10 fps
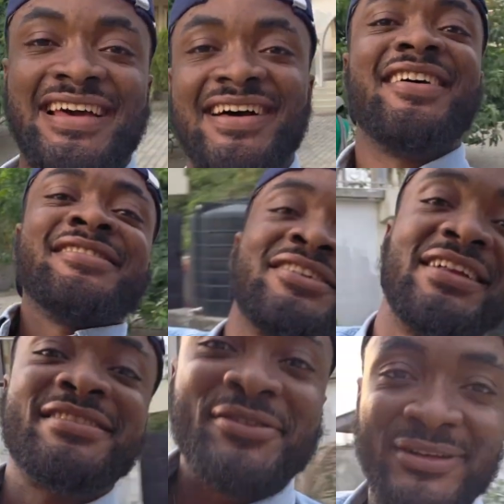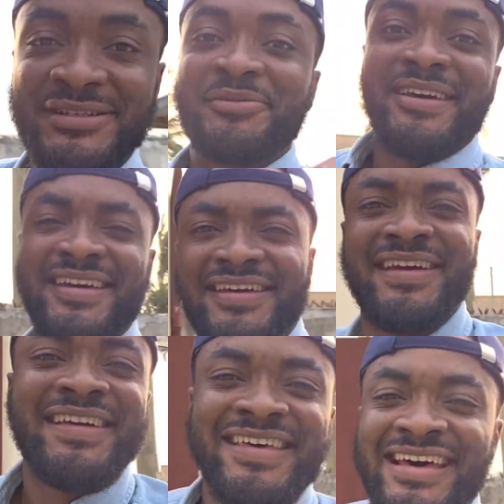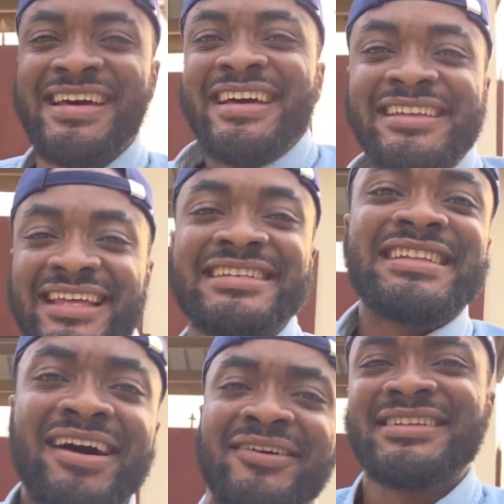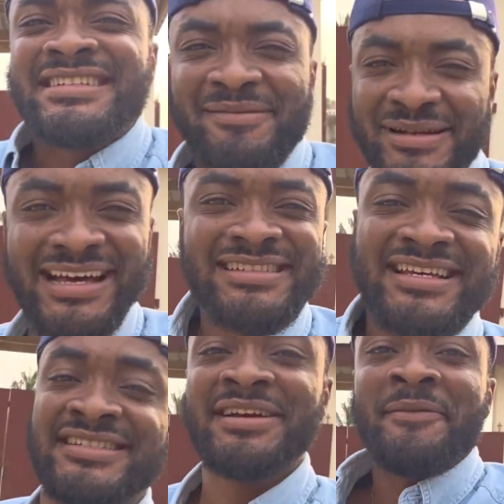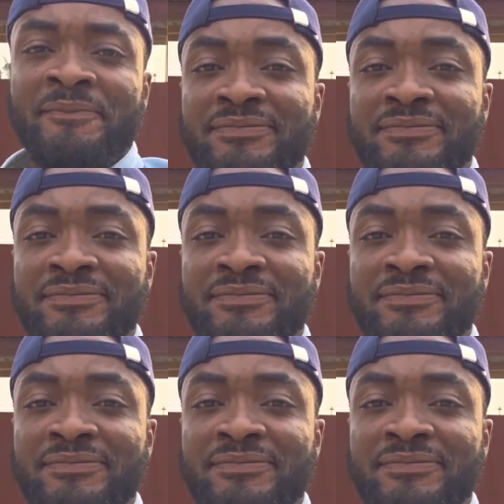Also, let's go this way. Test out the stabilization.